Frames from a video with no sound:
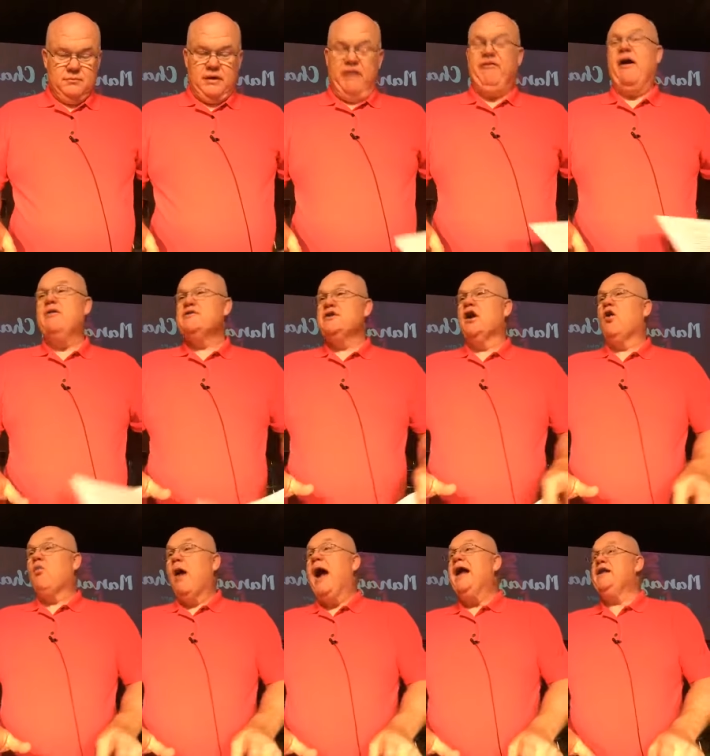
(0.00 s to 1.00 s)
If I was going
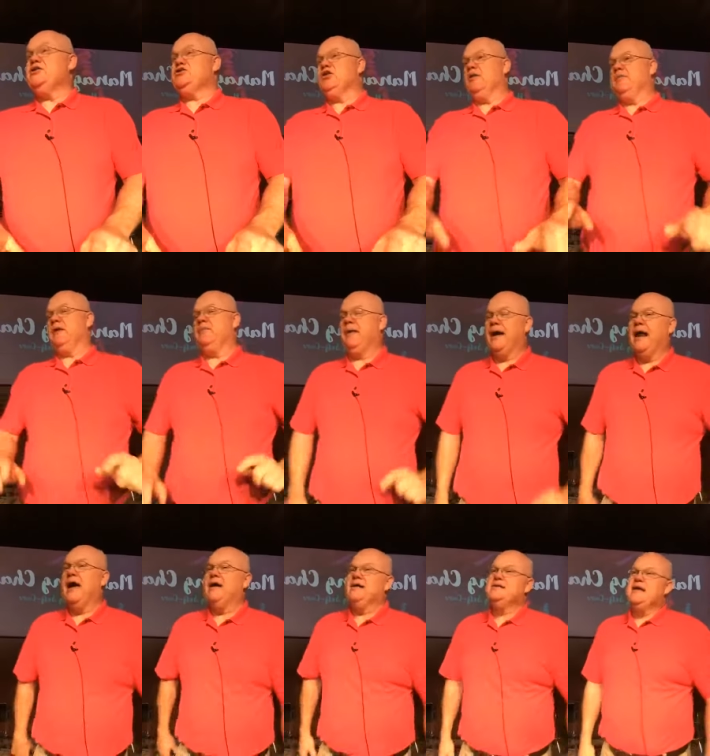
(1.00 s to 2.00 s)
to write a sermon about
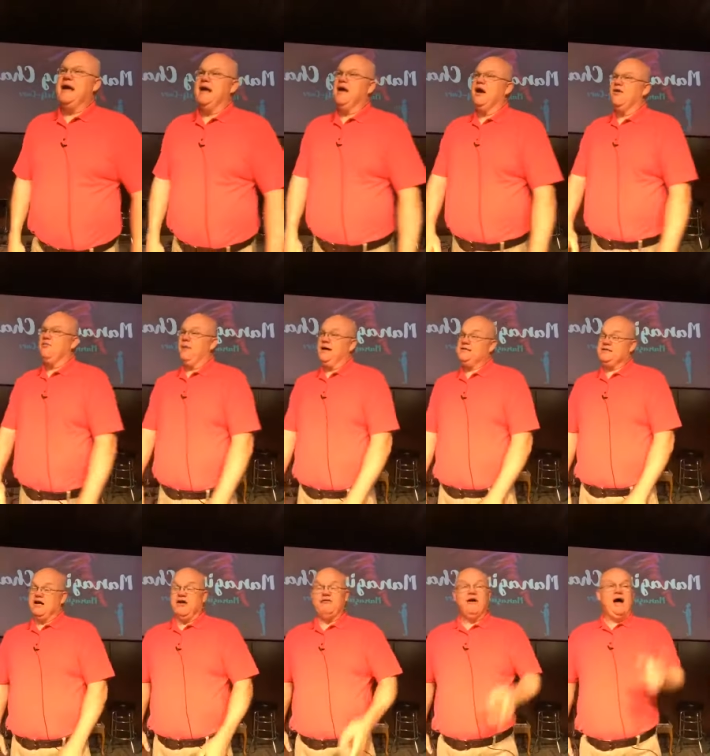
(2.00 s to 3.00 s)
how to take care of
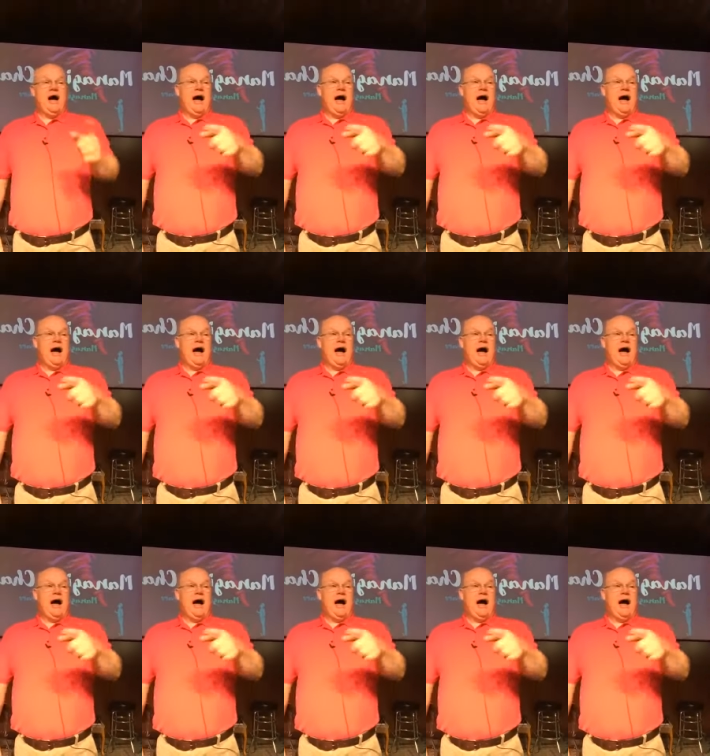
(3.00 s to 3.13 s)
myself,